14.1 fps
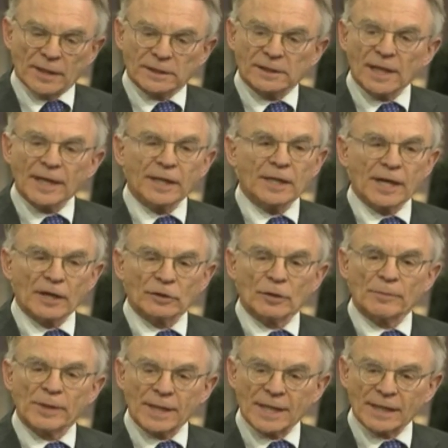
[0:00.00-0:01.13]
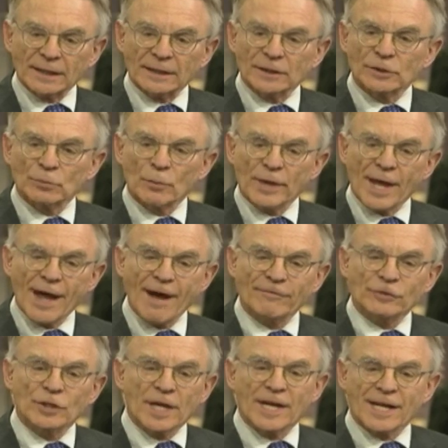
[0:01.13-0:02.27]
A second element is we
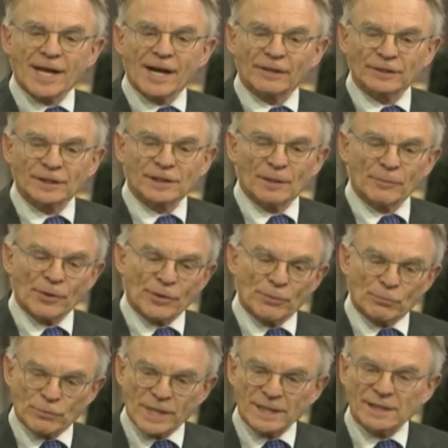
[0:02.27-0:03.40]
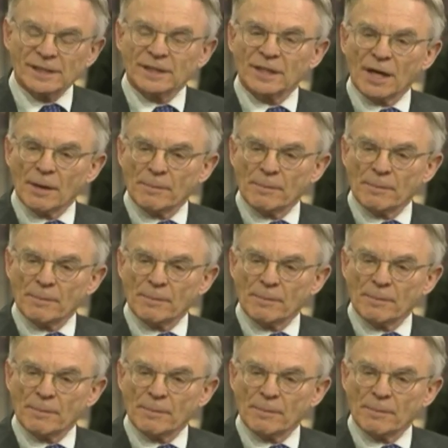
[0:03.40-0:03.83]
have to take out some of the recent